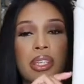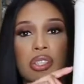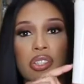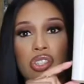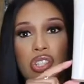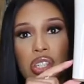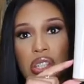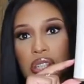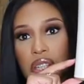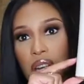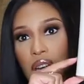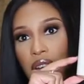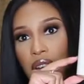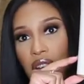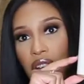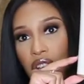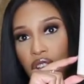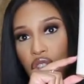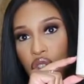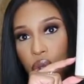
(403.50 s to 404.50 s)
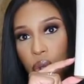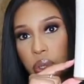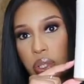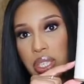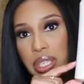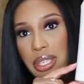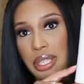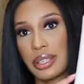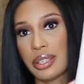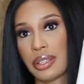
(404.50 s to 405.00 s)
just a
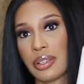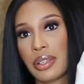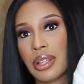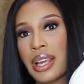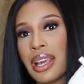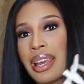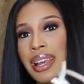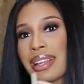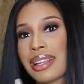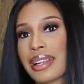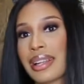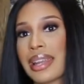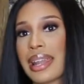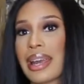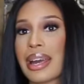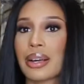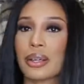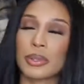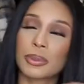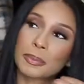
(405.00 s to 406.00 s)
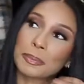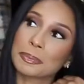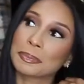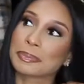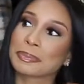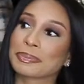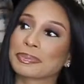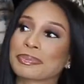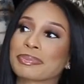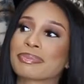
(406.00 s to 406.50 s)
shorter heel. Now,
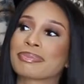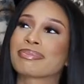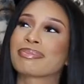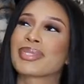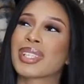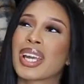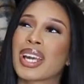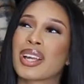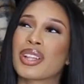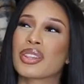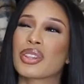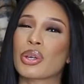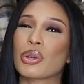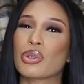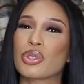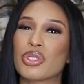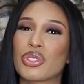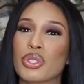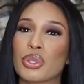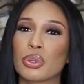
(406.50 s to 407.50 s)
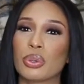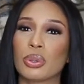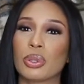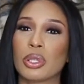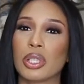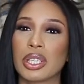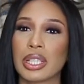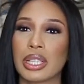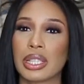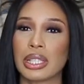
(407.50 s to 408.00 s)
those do
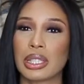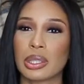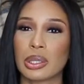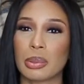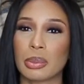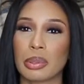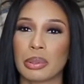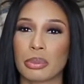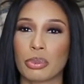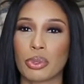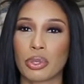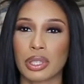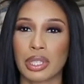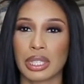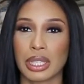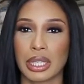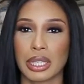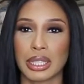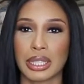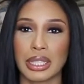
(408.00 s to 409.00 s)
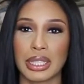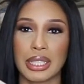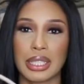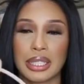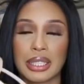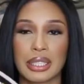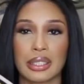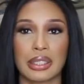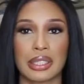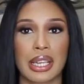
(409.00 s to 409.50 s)
look a little bit more
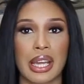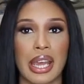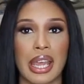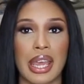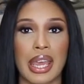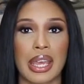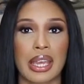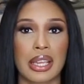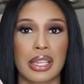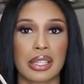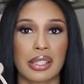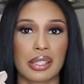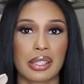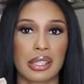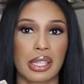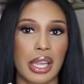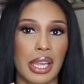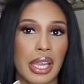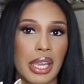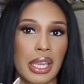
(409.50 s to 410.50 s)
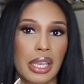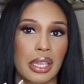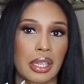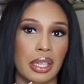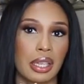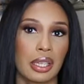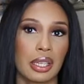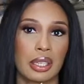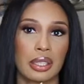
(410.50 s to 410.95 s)
clunky. They're not as like,